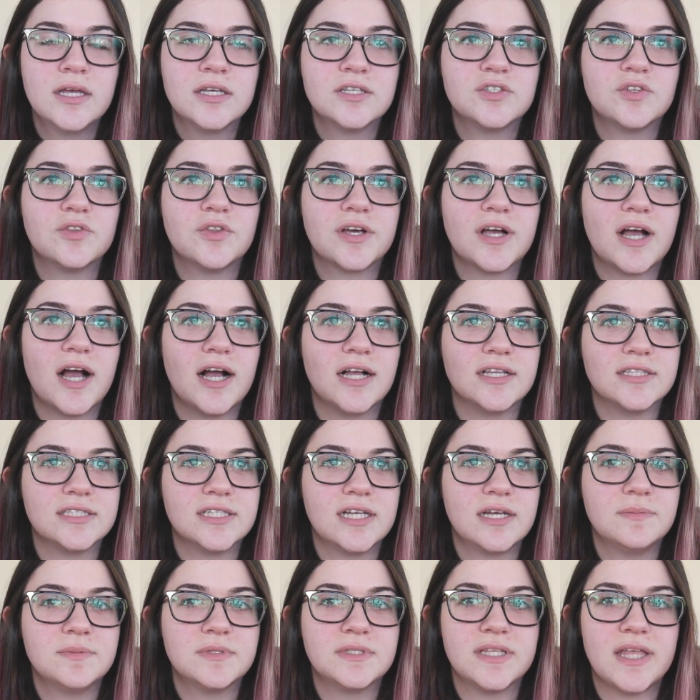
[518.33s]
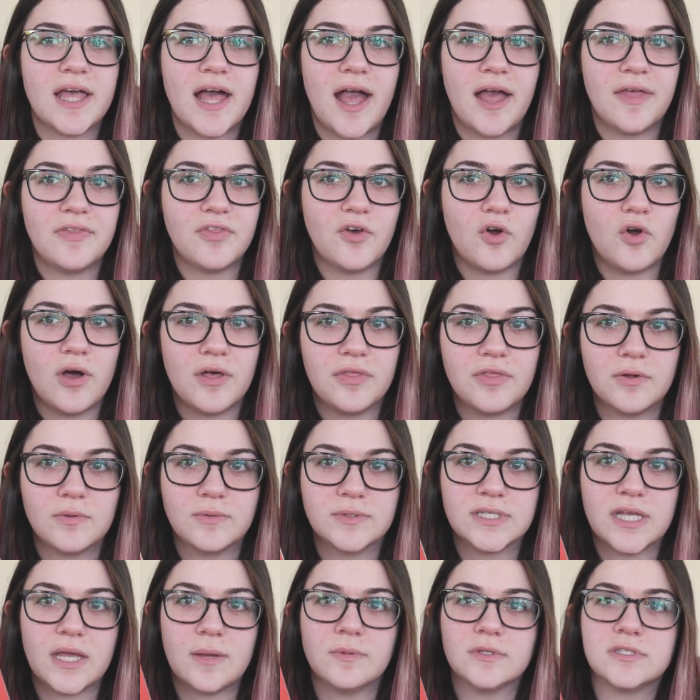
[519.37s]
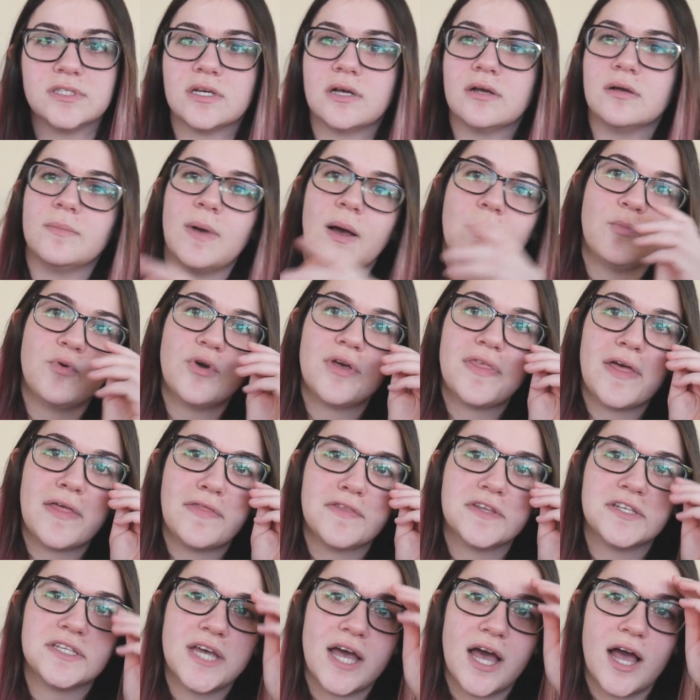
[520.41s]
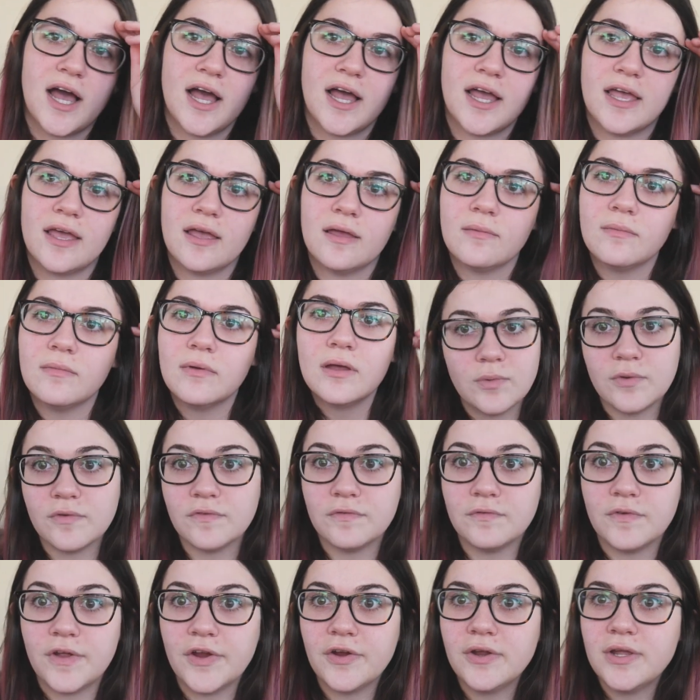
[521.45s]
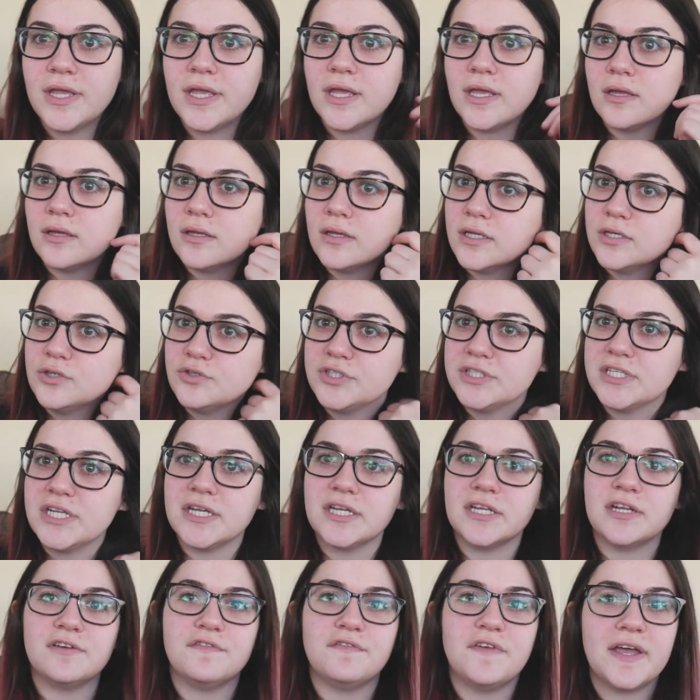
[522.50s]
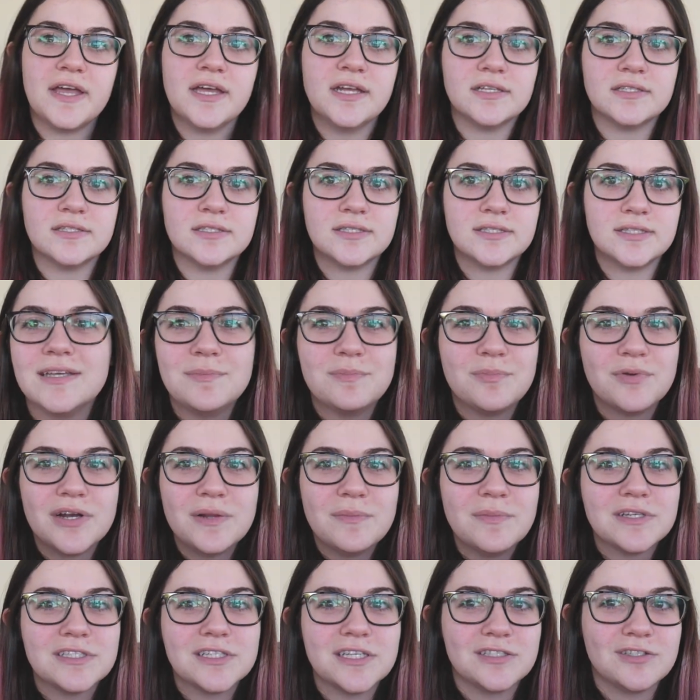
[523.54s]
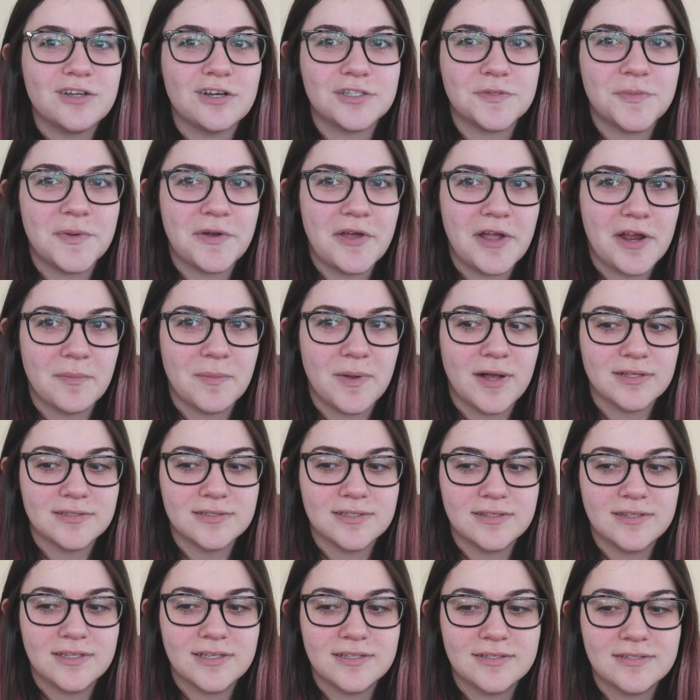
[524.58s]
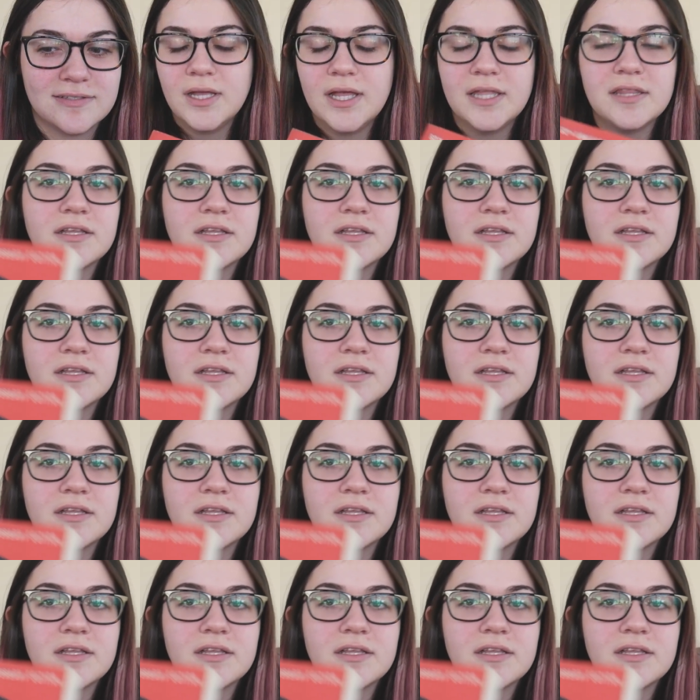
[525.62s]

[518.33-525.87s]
So the concepts that the author was able to come up with at the time were very interesting and advanced. He pretty much like talked about AirPods in this.